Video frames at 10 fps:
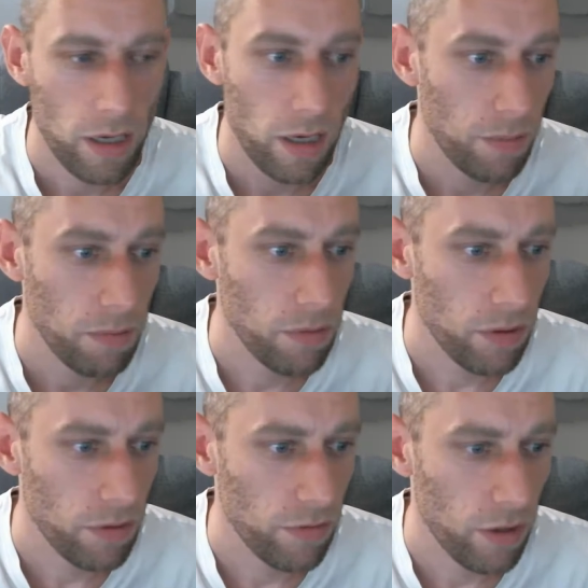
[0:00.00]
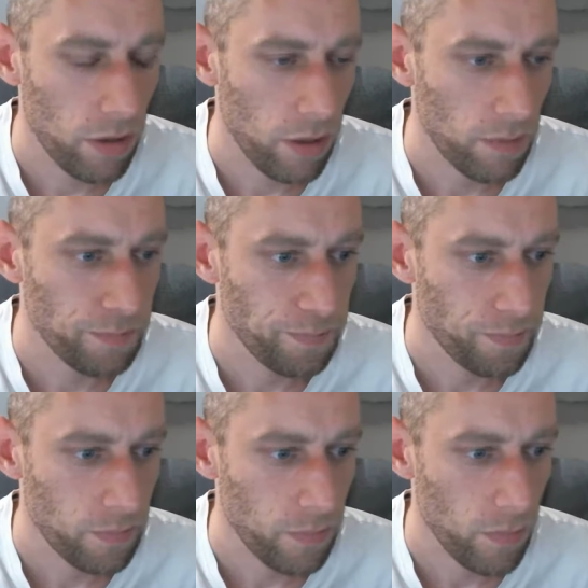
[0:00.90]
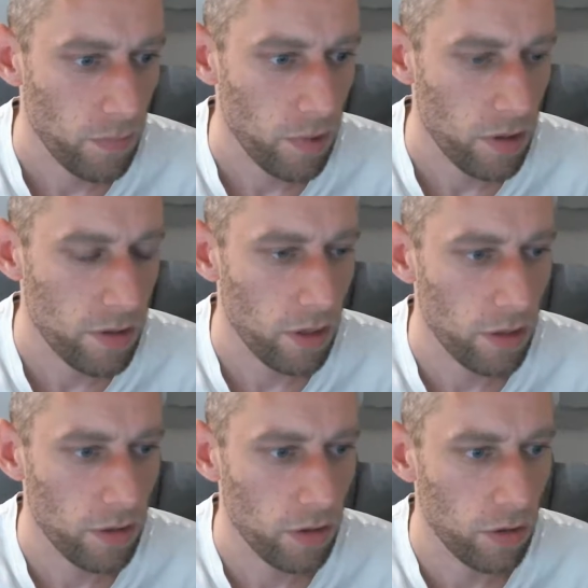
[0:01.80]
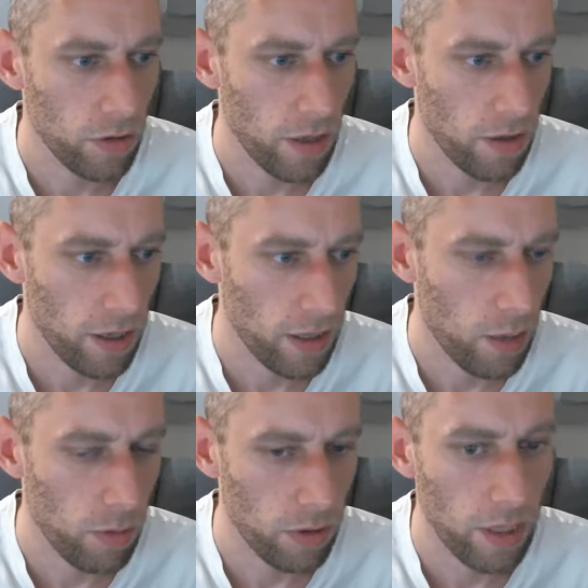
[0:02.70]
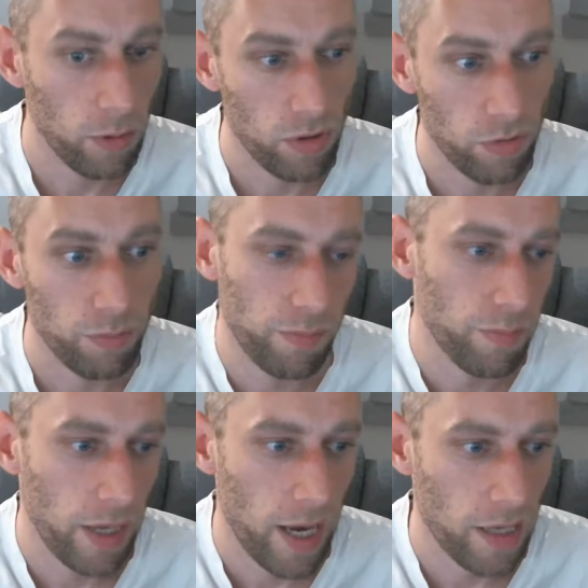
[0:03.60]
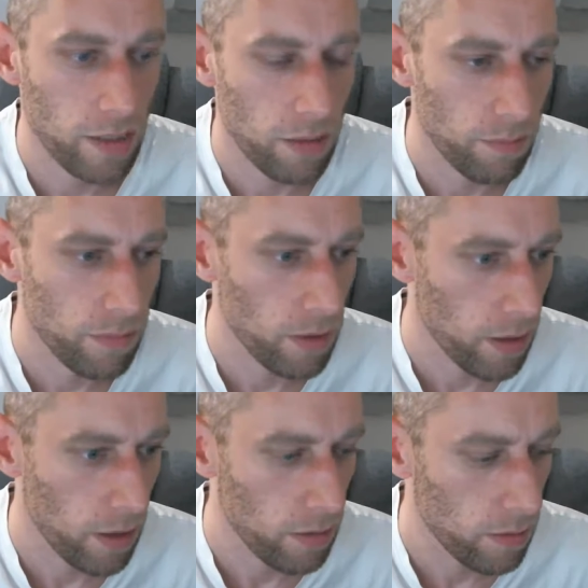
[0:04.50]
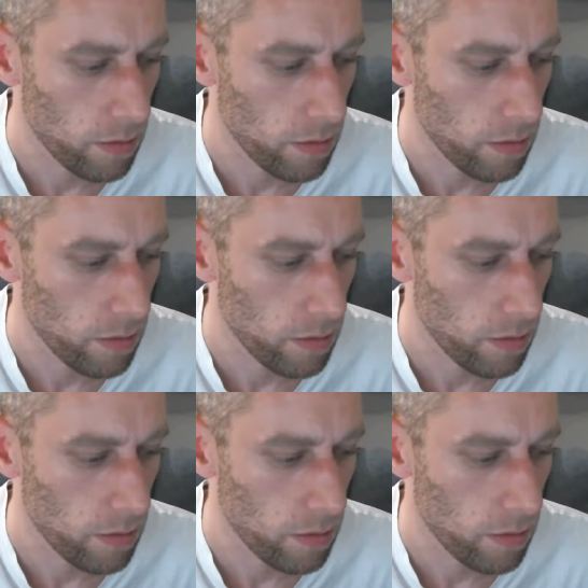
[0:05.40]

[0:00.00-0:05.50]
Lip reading: I probably could have got a solid core Ethernet cable, and that would have been excellent, but I